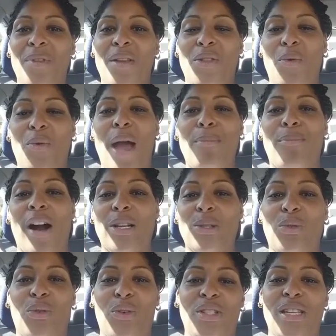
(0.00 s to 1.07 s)
The red marks
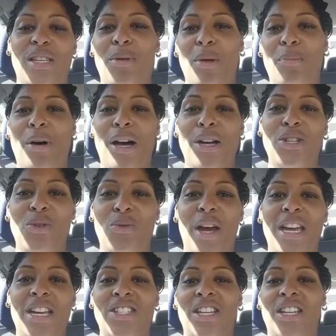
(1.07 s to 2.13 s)
were for some of the
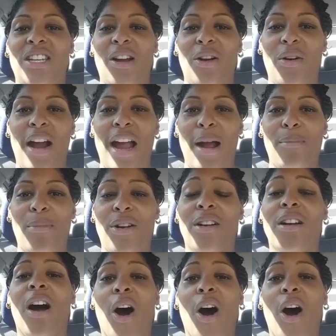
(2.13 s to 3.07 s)
punctuation and grammar.